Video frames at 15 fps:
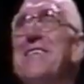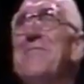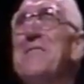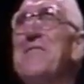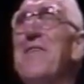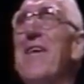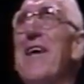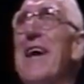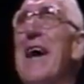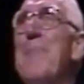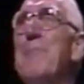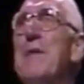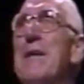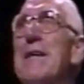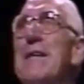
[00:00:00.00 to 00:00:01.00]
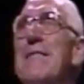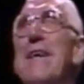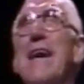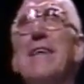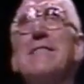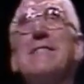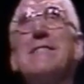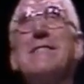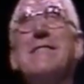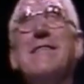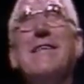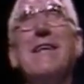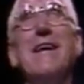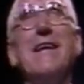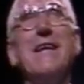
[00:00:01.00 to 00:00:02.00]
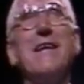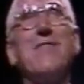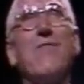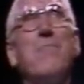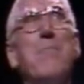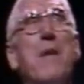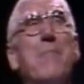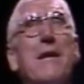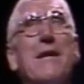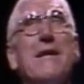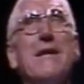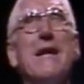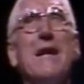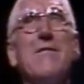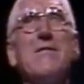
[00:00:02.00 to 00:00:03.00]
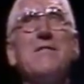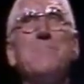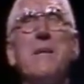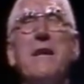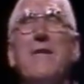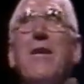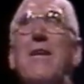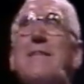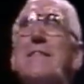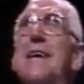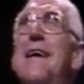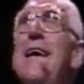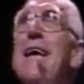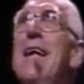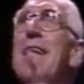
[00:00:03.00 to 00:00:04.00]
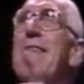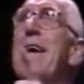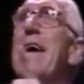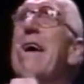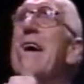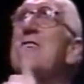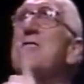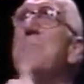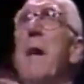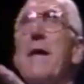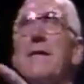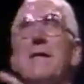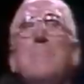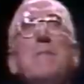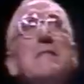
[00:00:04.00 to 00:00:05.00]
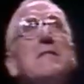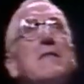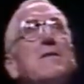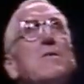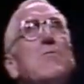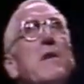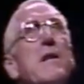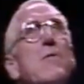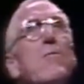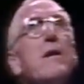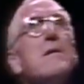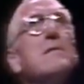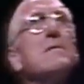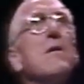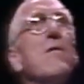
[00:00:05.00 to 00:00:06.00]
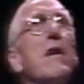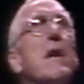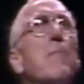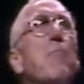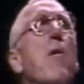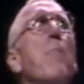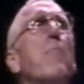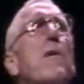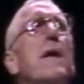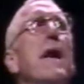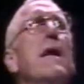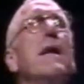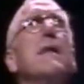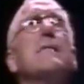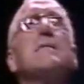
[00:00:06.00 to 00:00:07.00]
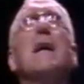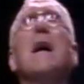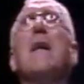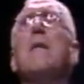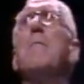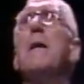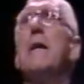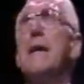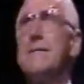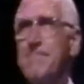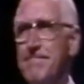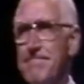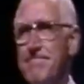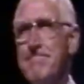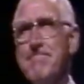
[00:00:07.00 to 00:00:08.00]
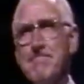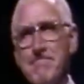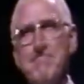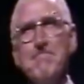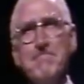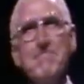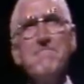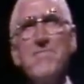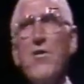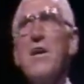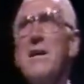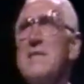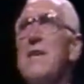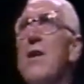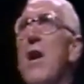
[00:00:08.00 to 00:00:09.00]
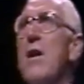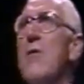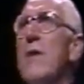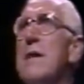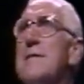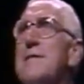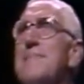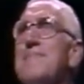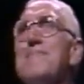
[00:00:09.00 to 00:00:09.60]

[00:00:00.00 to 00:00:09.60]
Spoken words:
was very opulent, thanks to the 80th Republican Congress, because they expected Mr. Dewey to win, so they appropriated a ton of money for his inauguration.